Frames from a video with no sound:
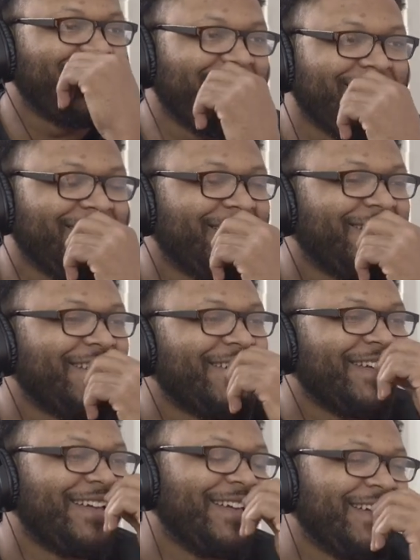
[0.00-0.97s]
dude. I
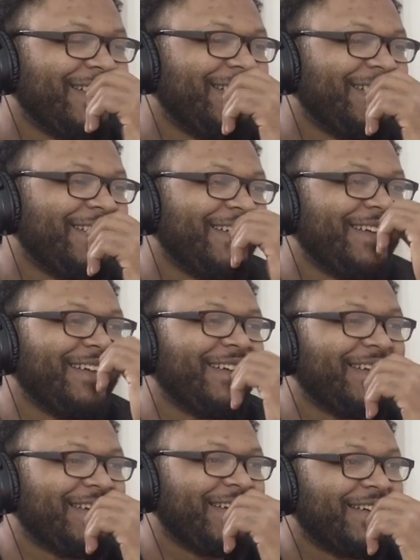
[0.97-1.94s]
still don't have a
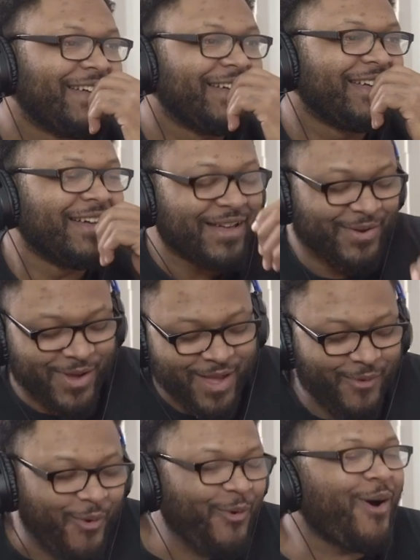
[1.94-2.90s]
family. It'd be really hard to
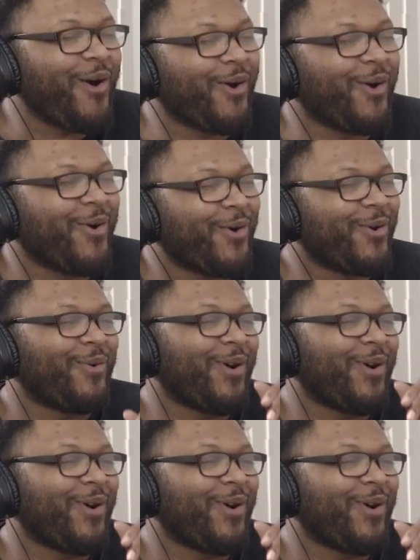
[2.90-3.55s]
send elves to make you a